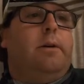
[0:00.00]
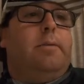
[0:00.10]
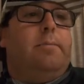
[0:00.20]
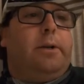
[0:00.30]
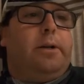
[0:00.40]

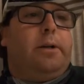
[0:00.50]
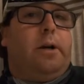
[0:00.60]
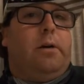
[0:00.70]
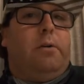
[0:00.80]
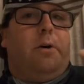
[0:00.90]
a minute
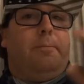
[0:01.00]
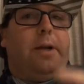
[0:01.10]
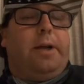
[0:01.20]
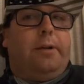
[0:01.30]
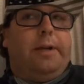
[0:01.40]
ago.
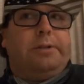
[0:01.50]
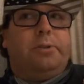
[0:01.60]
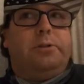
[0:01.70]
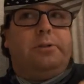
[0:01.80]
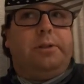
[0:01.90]
I'm making
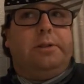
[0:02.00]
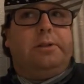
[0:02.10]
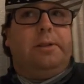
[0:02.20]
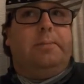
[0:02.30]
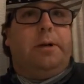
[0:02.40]
this one, so
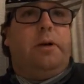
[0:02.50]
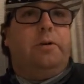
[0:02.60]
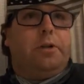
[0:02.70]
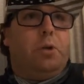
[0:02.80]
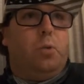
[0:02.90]
it's going to be
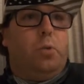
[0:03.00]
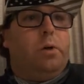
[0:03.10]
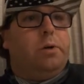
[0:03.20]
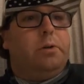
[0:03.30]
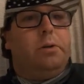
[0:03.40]

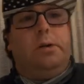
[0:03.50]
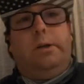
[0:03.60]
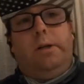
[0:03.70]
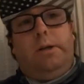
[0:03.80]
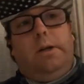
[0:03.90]

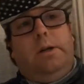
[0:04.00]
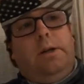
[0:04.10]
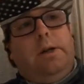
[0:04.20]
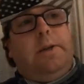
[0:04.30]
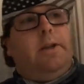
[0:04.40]
101.
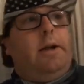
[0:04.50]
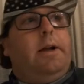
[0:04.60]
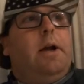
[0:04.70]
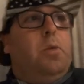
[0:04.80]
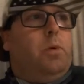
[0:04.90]
And I think
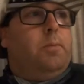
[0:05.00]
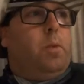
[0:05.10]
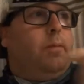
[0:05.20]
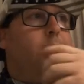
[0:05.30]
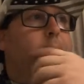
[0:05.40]
I got one
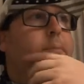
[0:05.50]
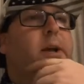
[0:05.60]
more I'm going to